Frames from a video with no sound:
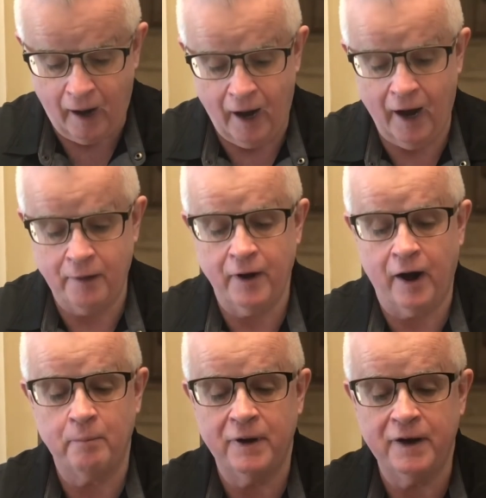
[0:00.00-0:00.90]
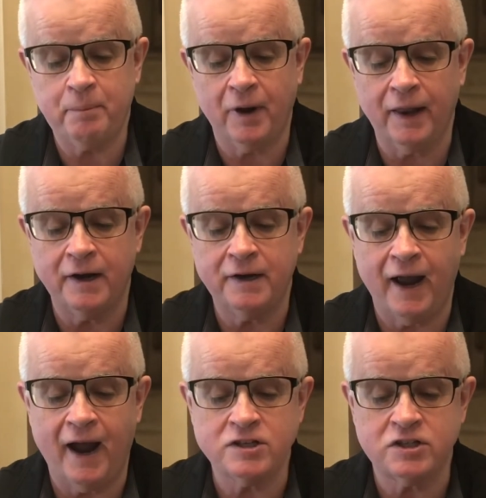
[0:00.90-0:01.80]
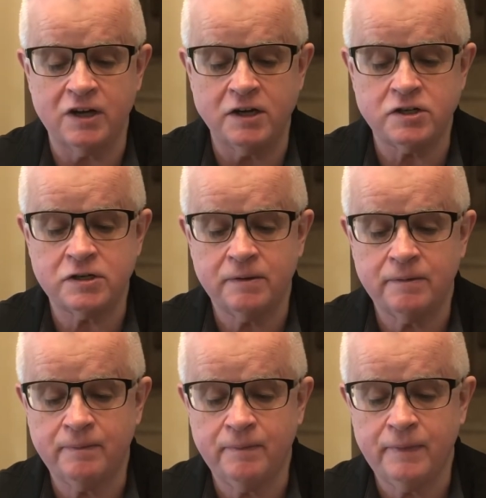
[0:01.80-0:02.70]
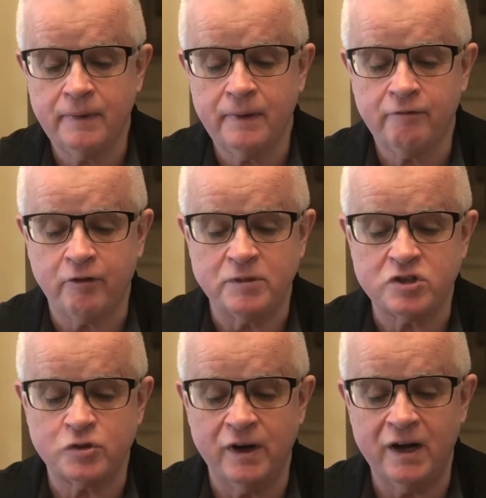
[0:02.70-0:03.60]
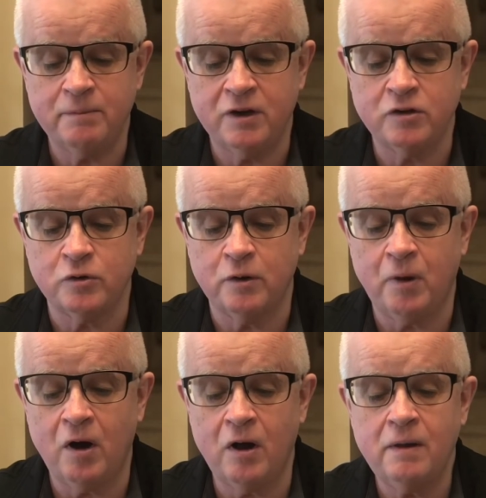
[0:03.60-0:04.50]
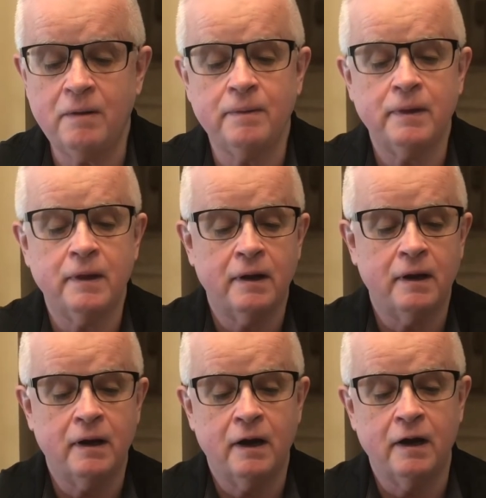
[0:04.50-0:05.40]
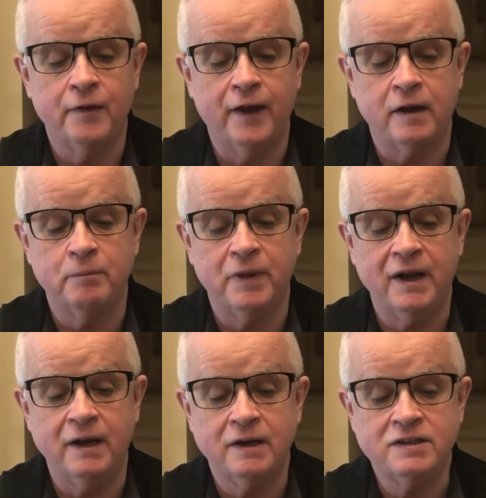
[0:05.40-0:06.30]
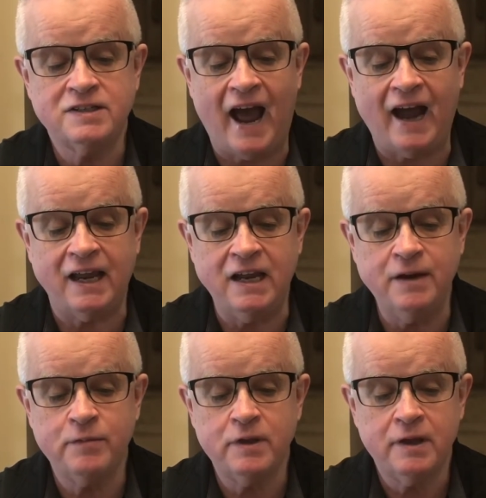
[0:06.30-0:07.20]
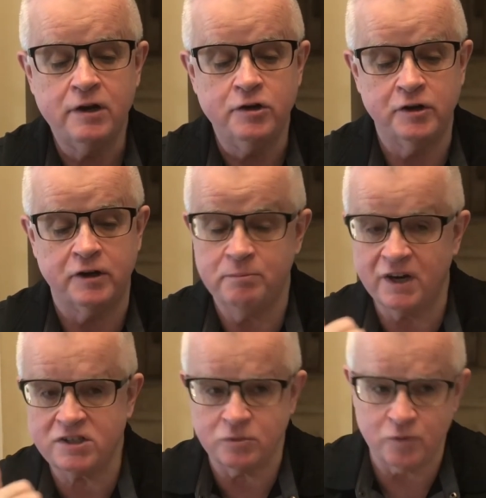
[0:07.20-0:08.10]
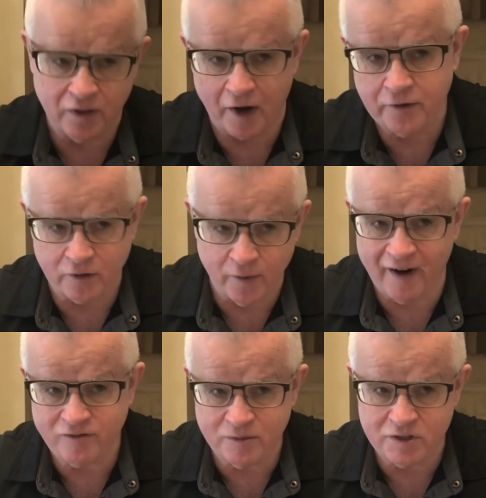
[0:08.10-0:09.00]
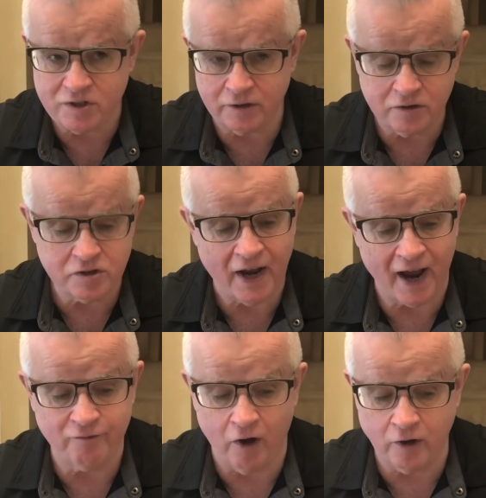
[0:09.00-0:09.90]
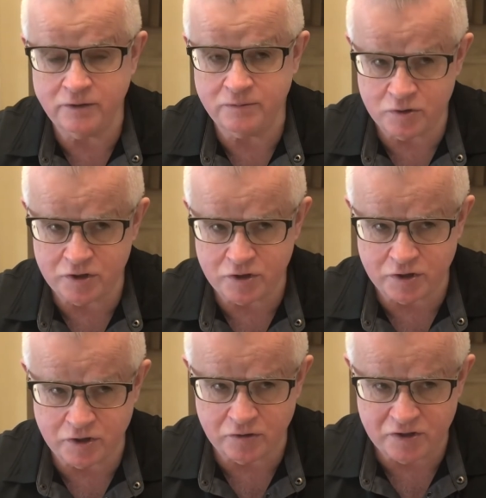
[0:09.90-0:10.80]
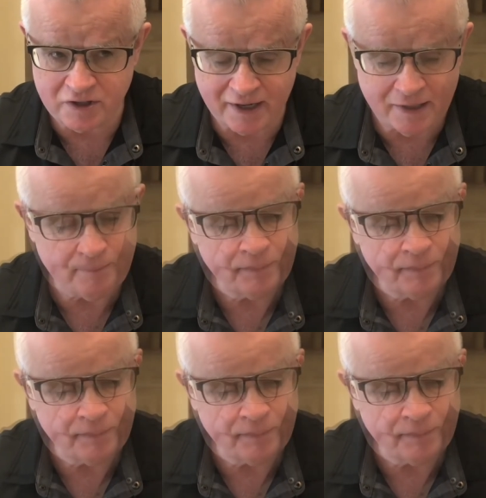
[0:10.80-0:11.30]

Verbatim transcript: And they are manipulated as such from a stream into a ball they can be tacky. You can mix it with other grafting materials to add volume to a surgical site.